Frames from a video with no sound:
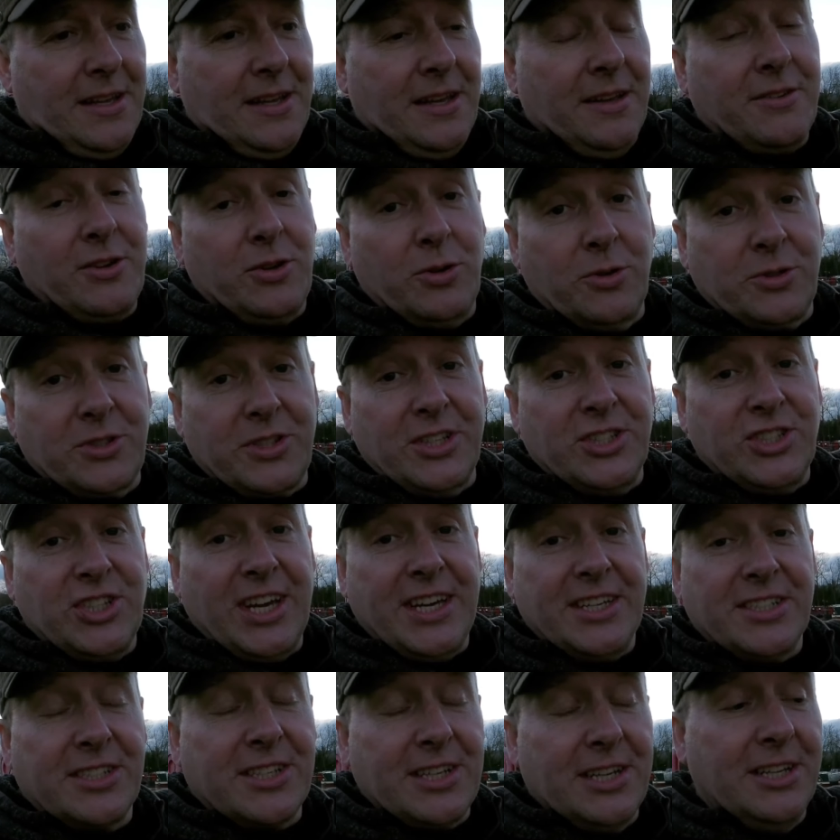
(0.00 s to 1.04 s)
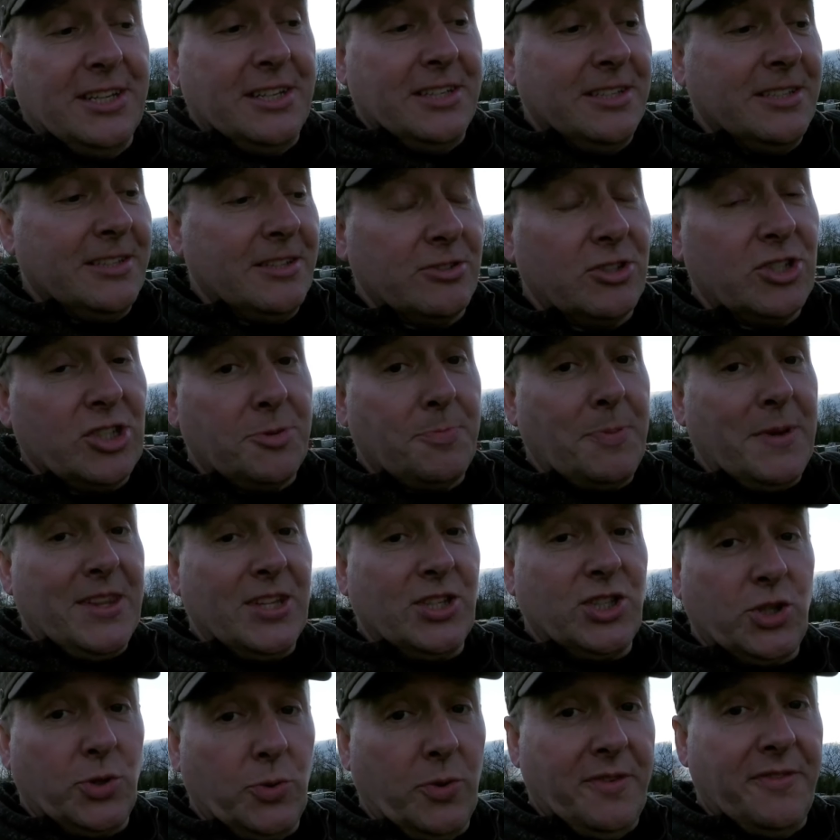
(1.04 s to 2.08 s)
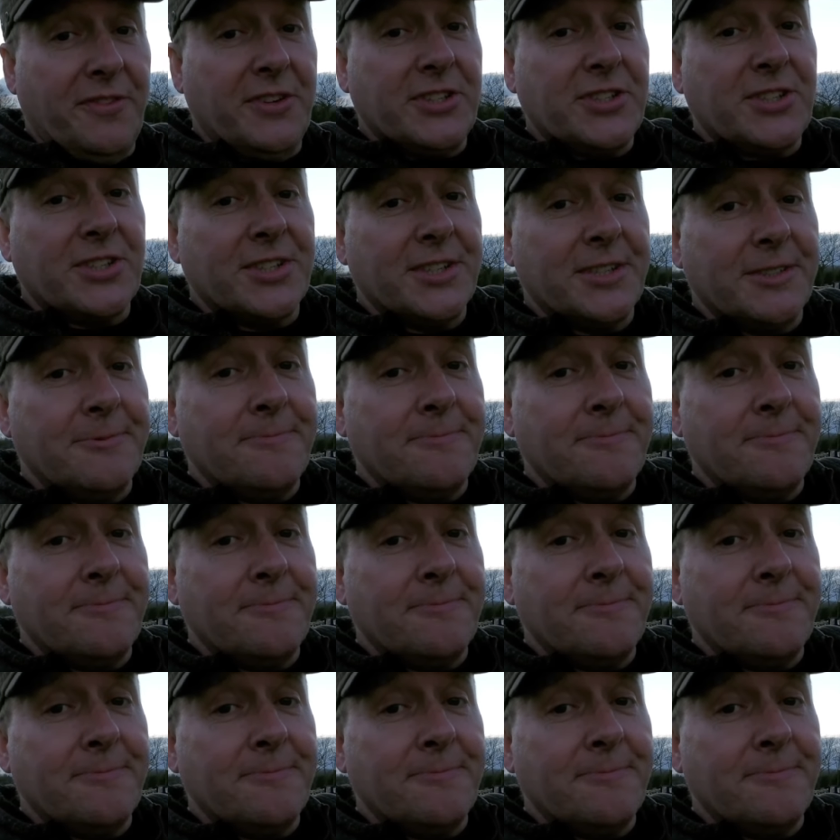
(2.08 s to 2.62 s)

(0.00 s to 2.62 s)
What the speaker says: Of course I jest. It'll just be the two of us.